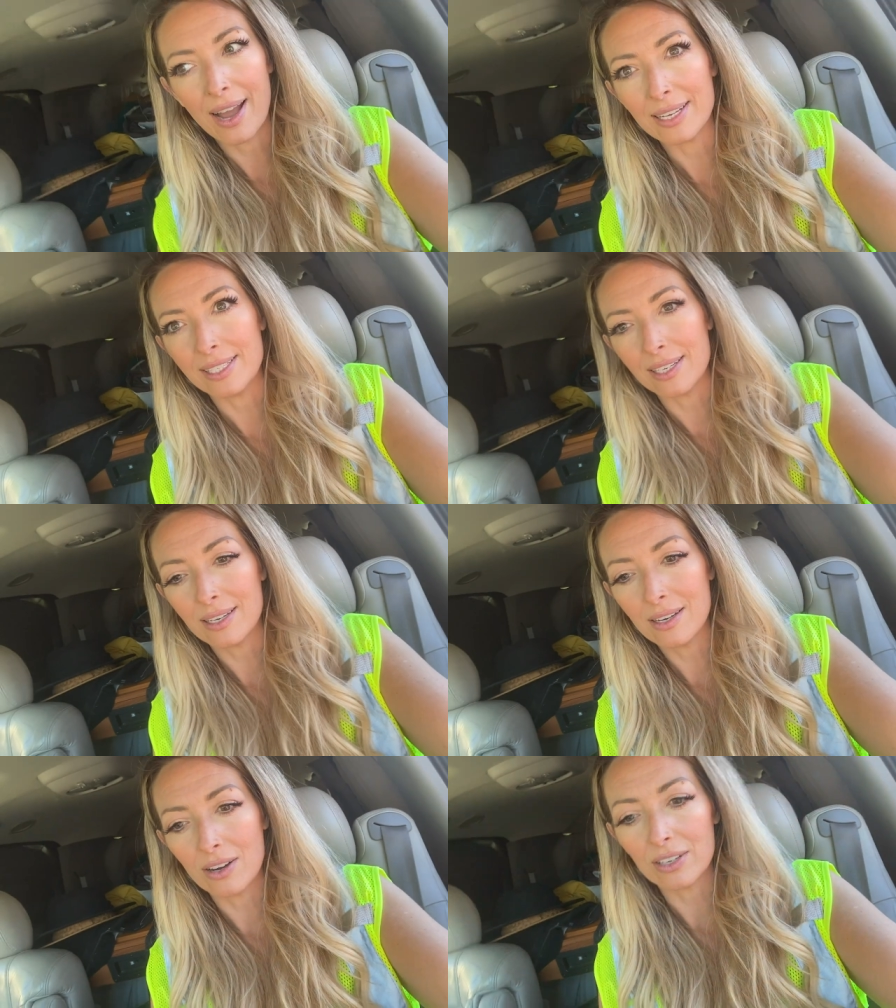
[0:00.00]
I did
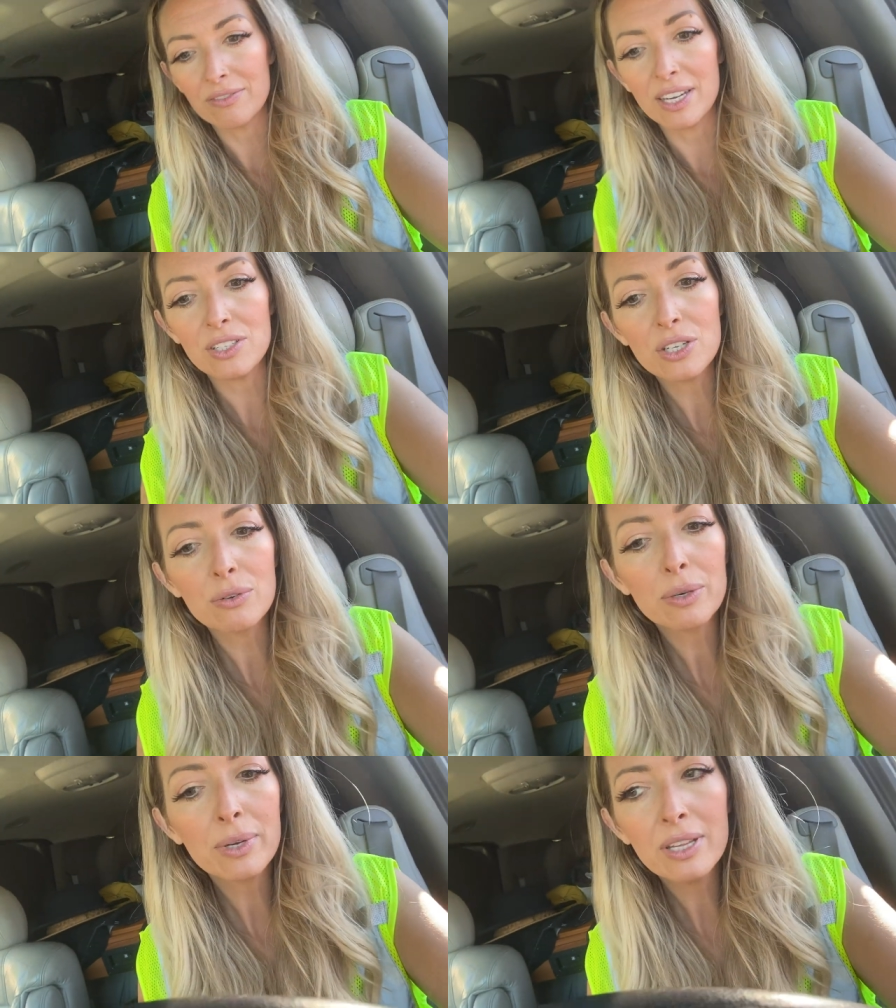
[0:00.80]
an RV
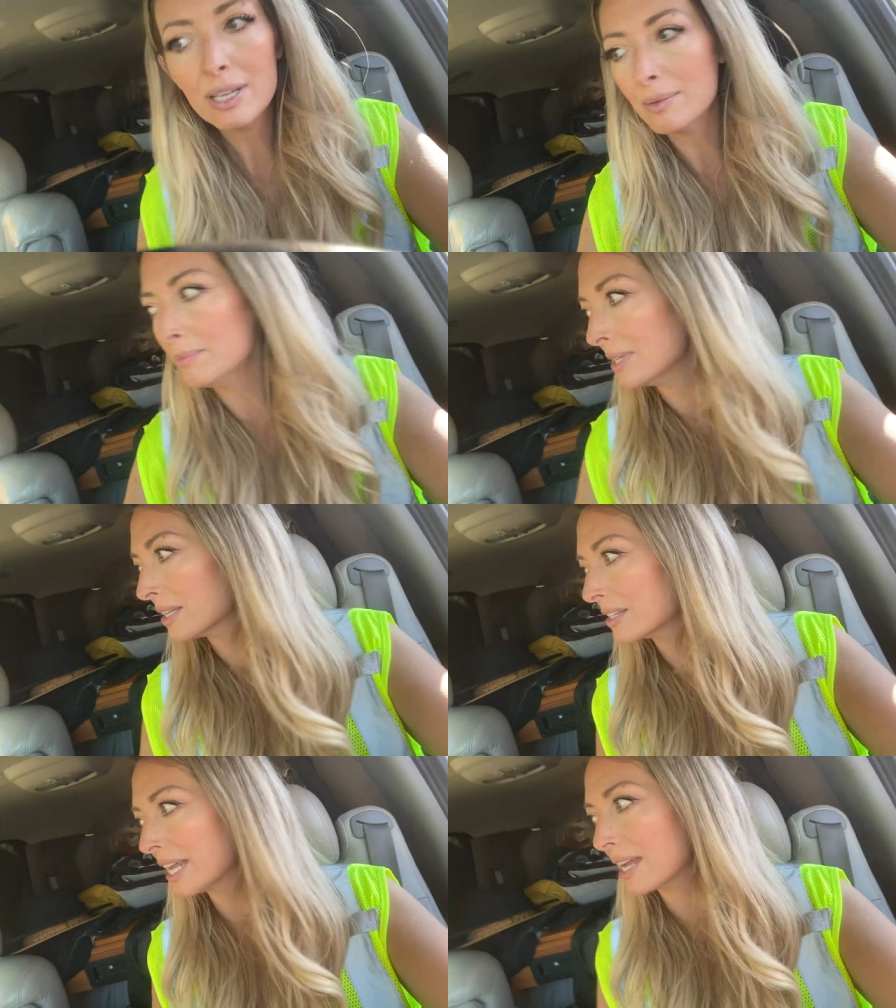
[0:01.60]
tour with him the
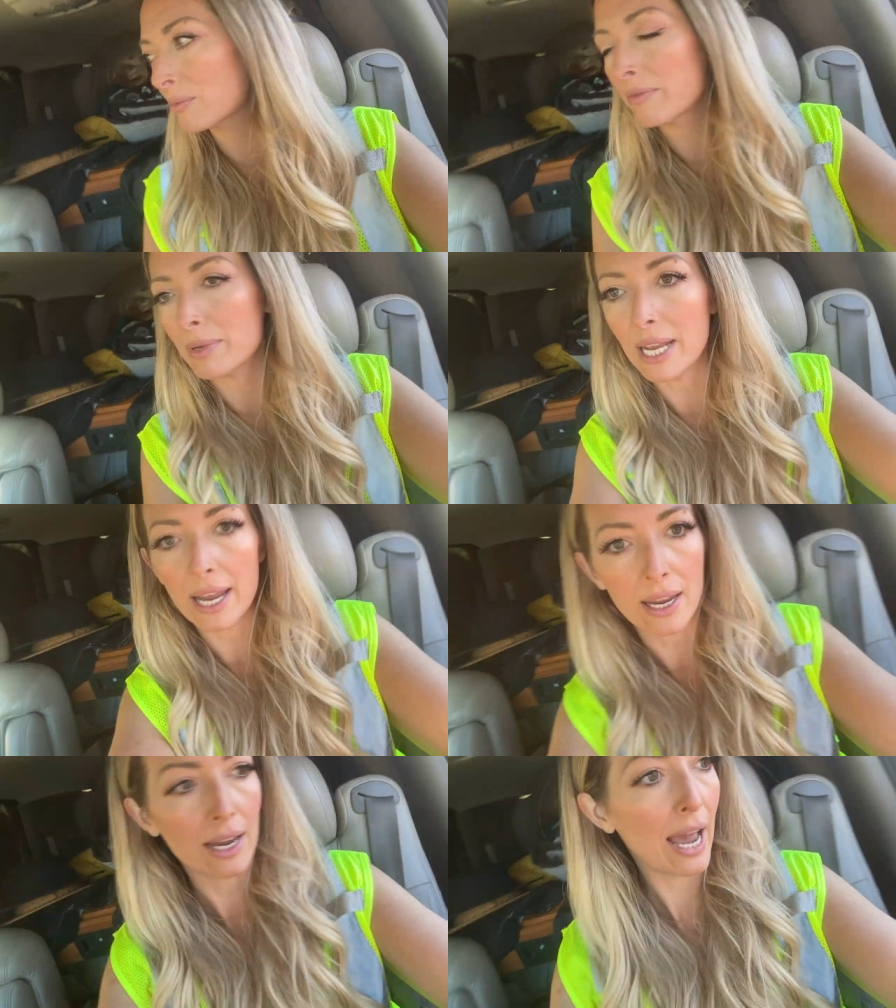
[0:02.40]
other day and we've been hanging